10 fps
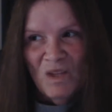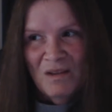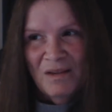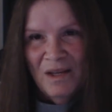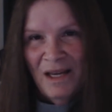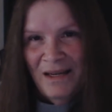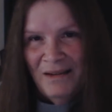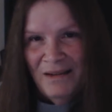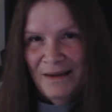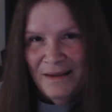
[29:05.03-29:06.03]
the
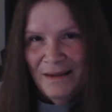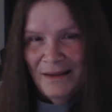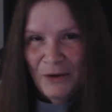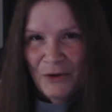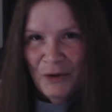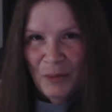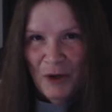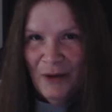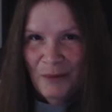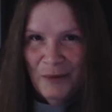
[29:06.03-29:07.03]
Anunnaki aren't the
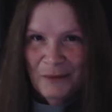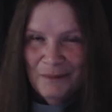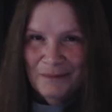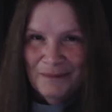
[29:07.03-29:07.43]
problem